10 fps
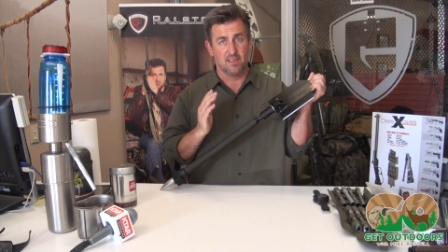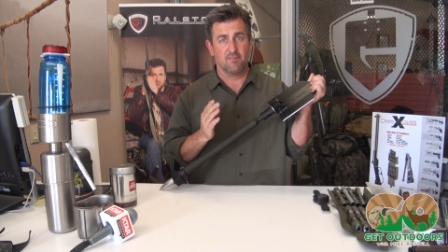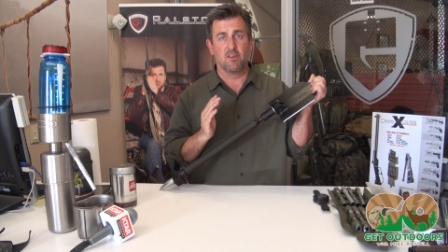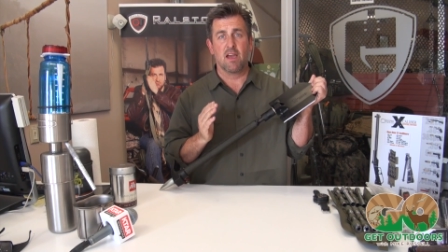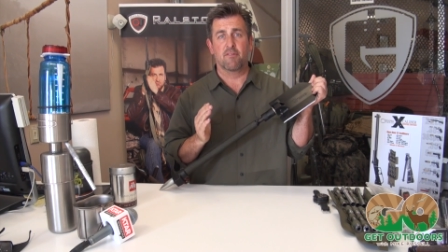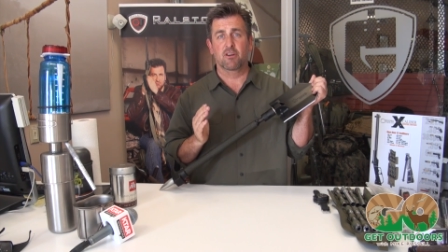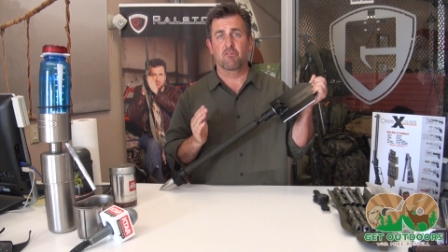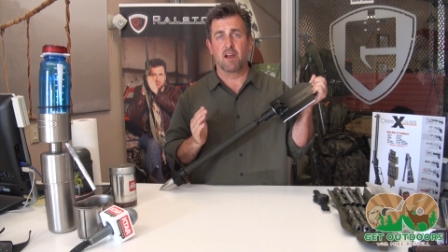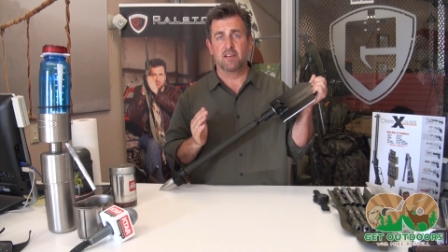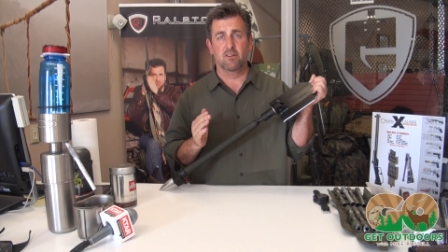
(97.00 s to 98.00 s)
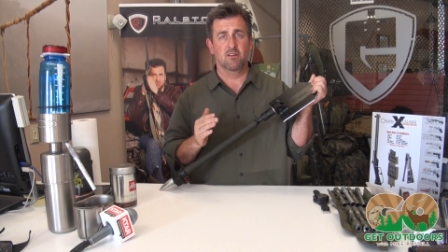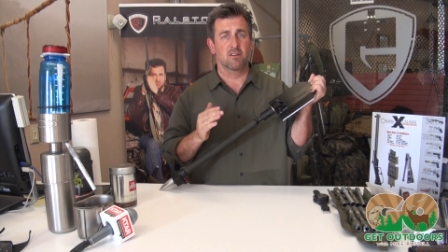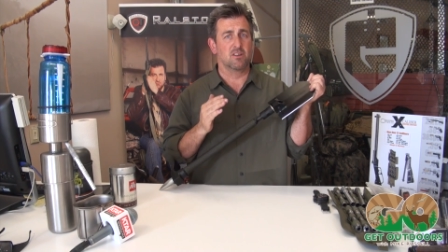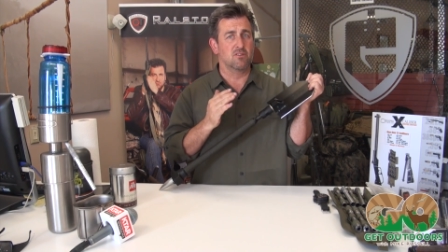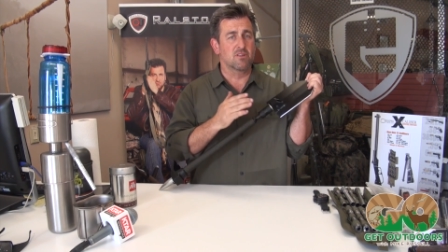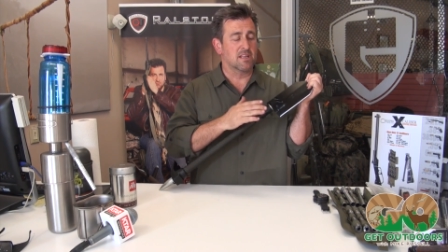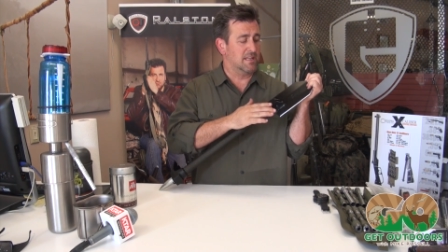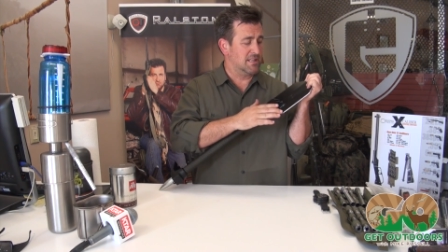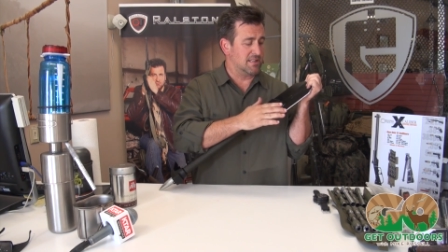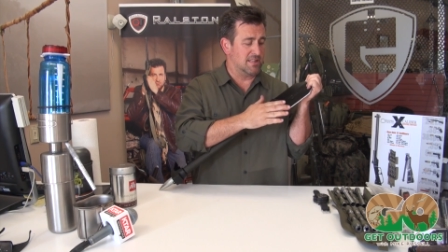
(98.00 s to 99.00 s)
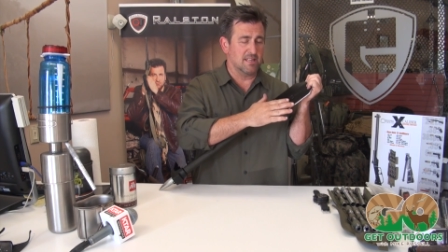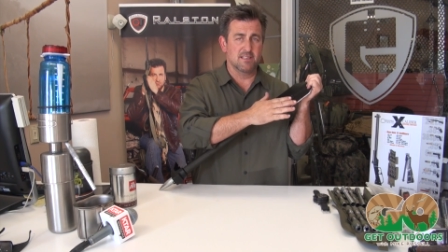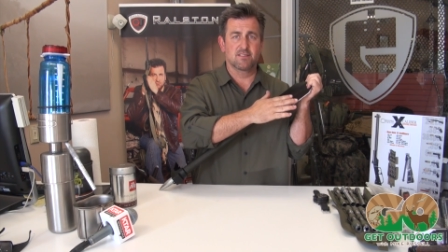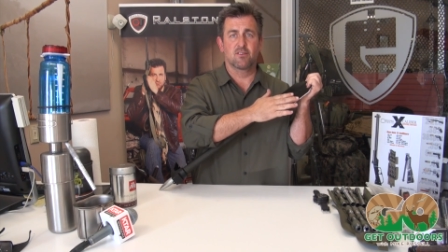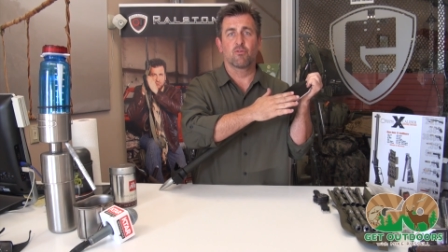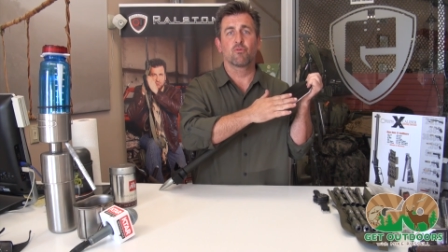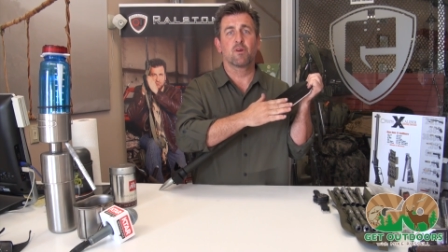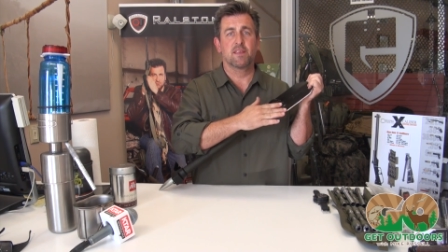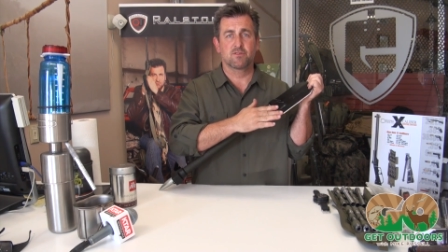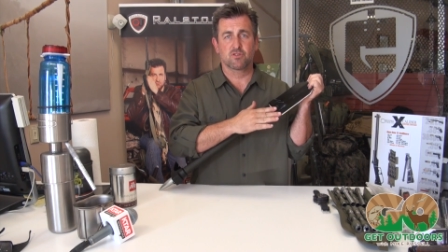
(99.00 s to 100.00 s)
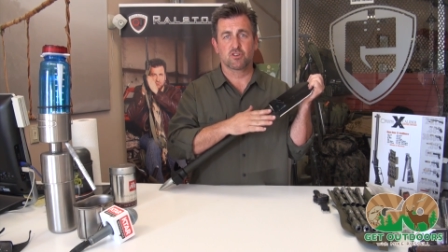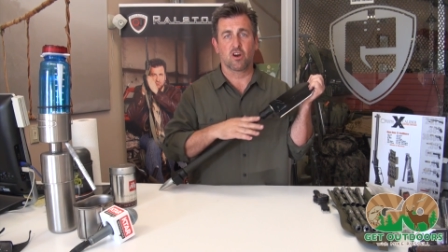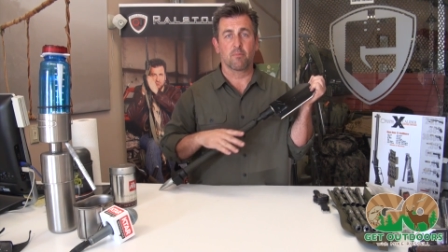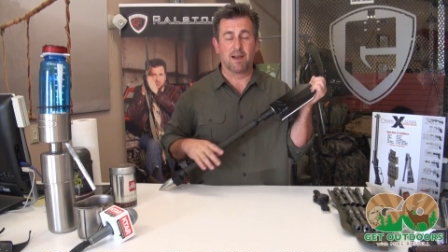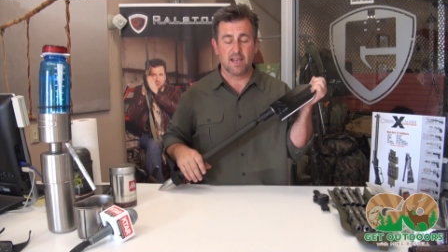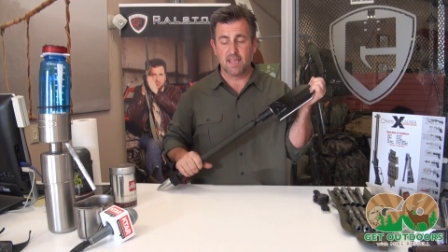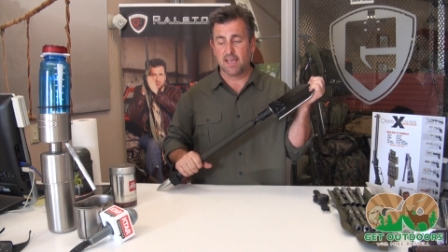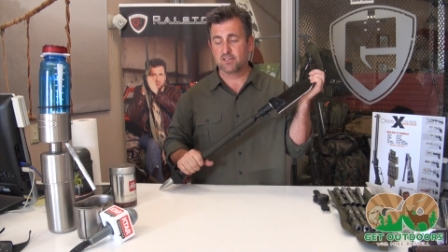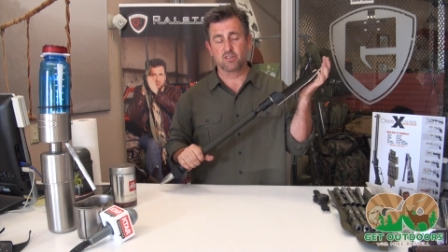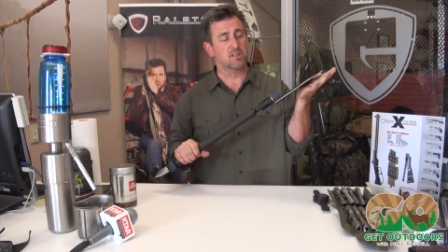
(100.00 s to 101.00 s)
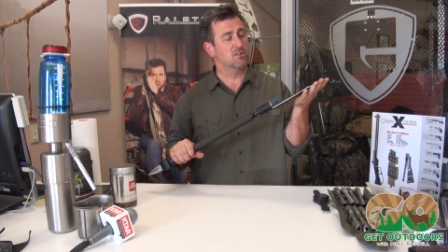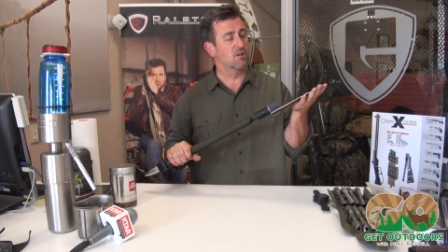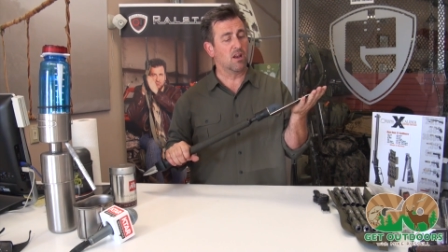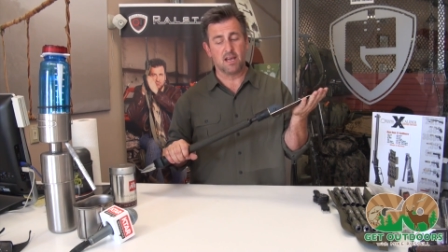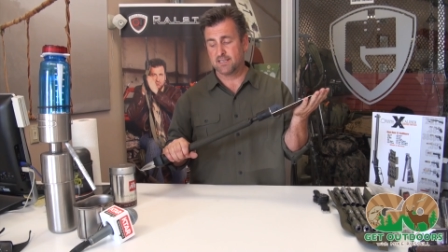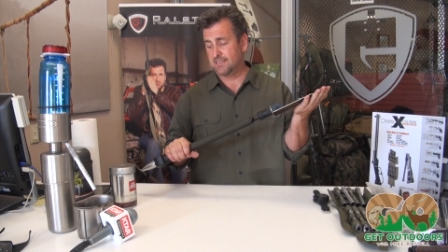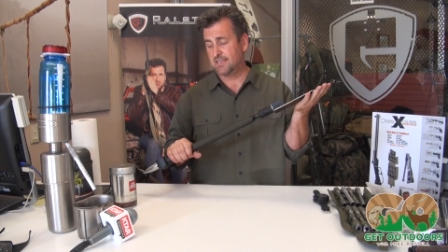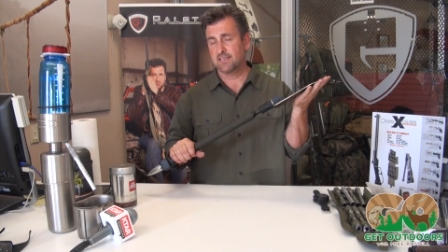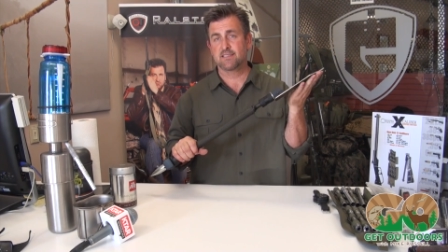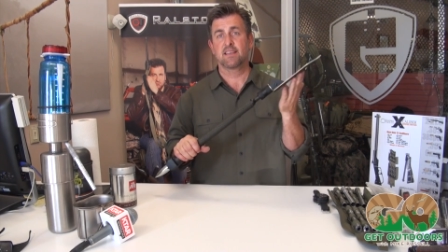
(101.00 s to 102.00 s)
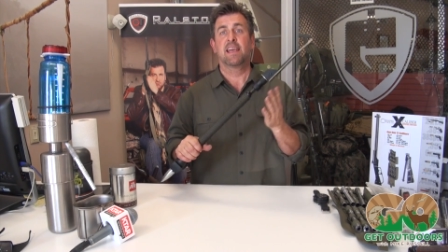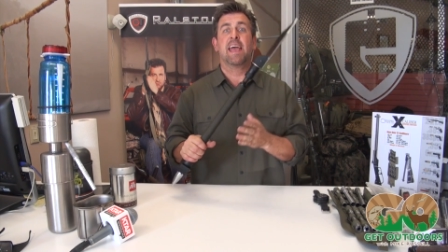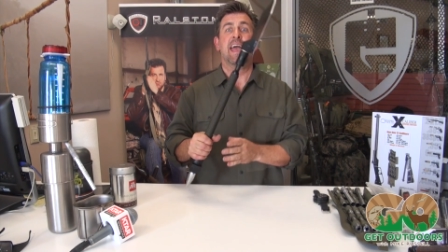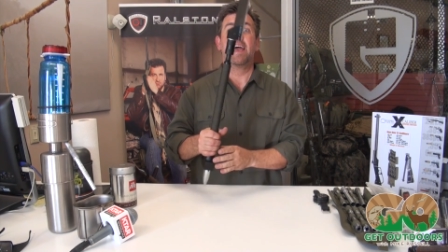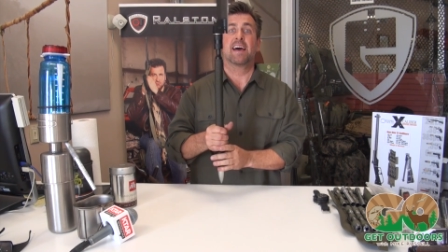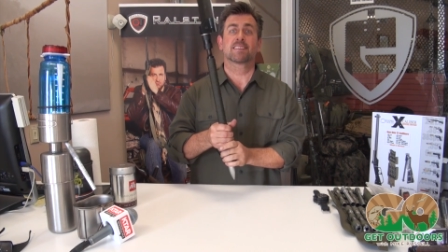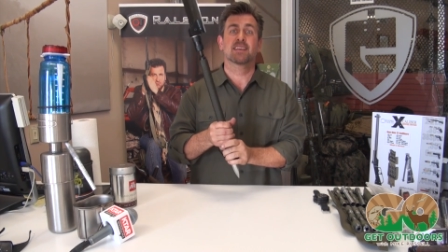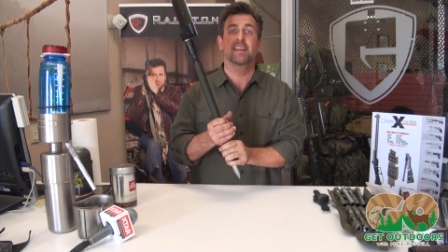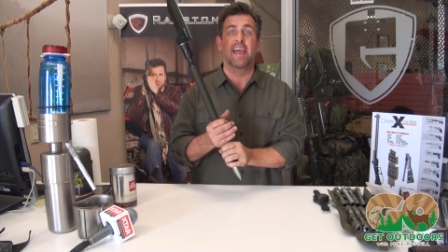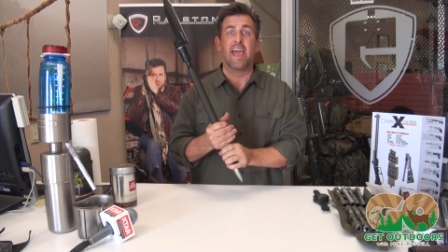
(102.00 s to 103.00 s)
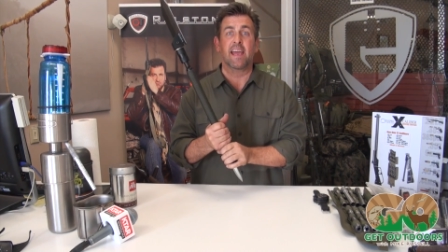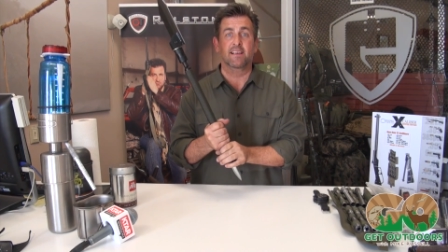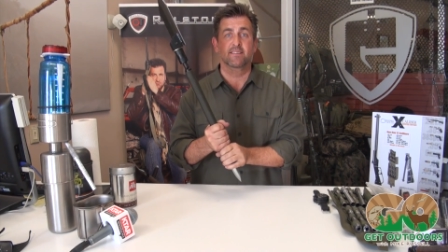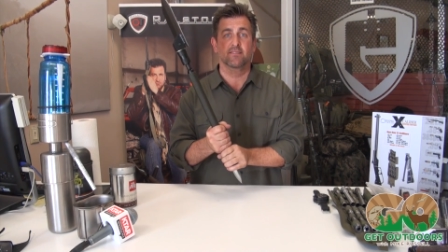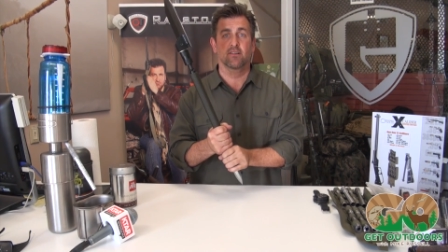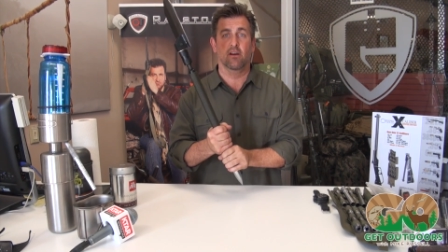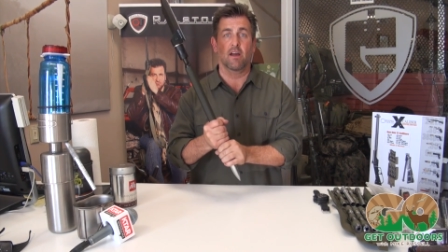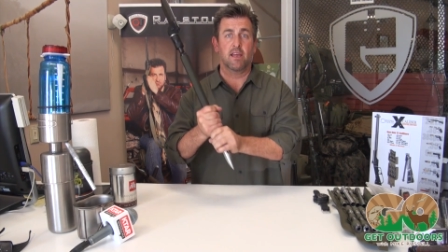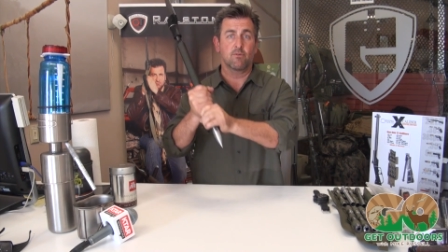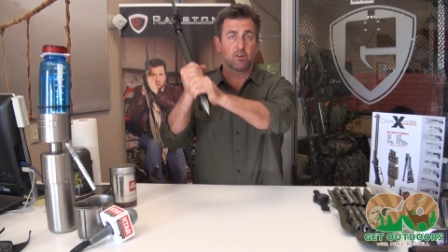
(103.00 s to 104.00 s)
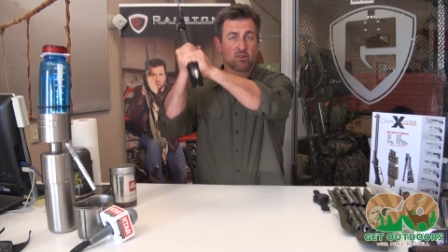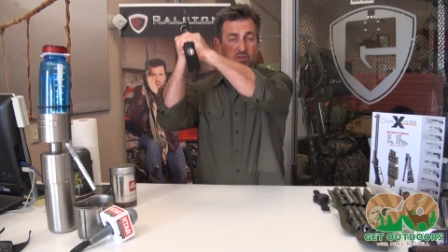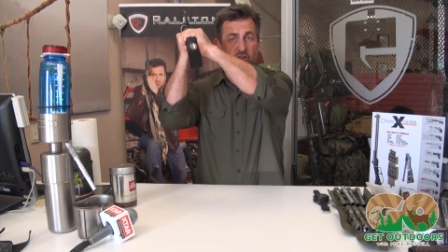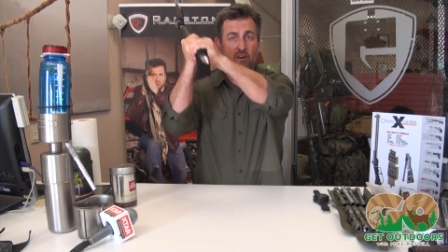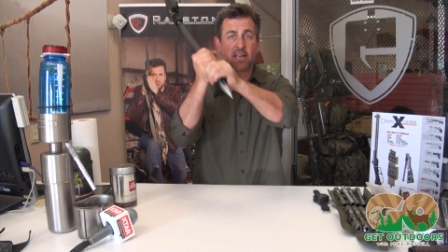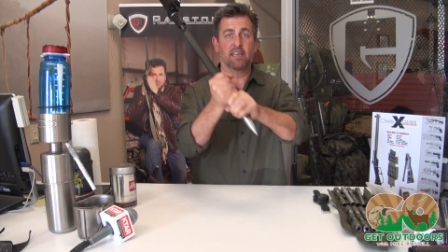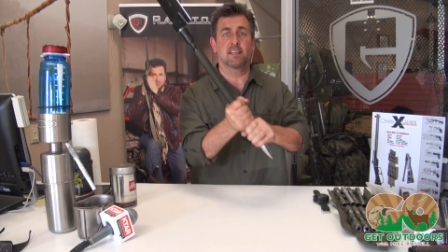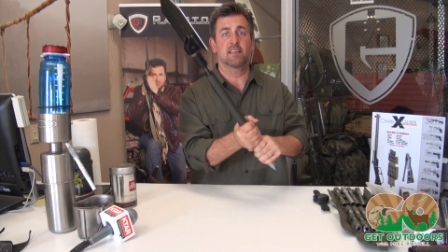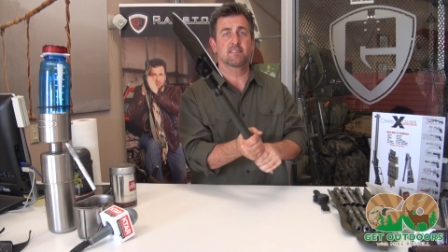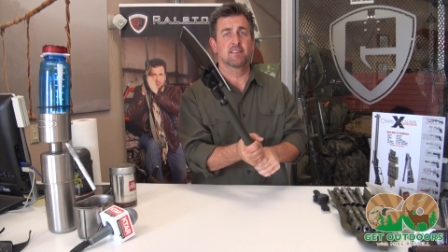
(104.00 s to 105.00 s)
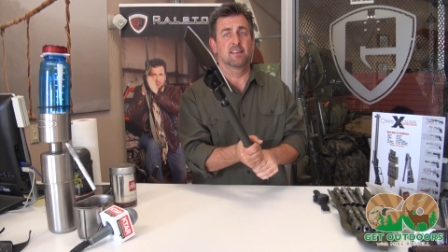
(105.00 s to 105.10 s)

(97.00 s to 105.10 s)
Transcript: If you have a grinder, you can get this razor sharp. I actually utilize this as an axe all right when you're striking this